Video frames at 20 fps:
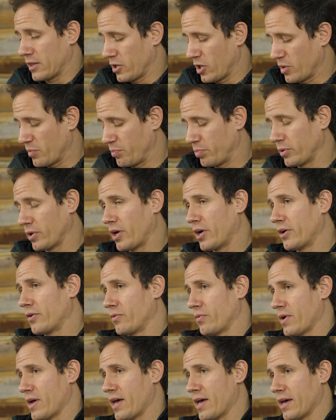They look
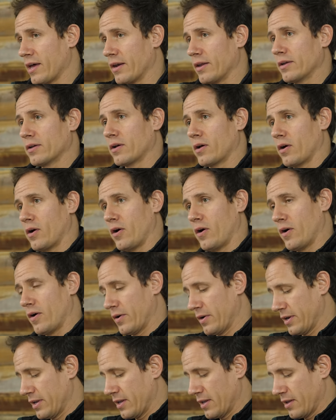blood red
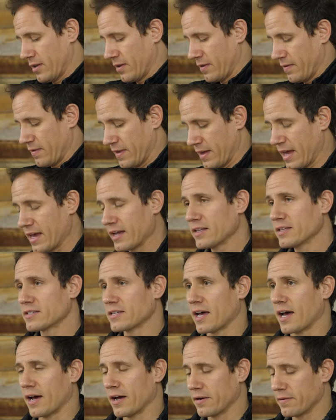on the
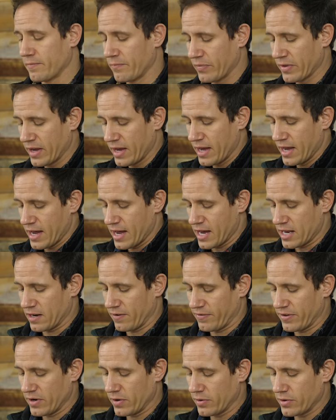inside.
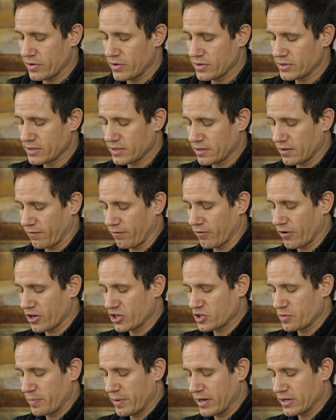And if you're using the
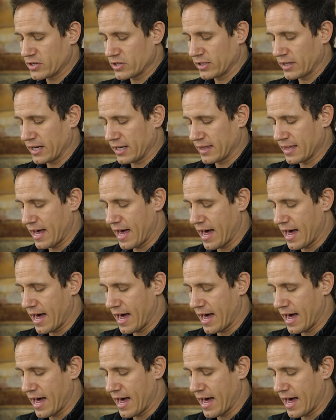fresh peach like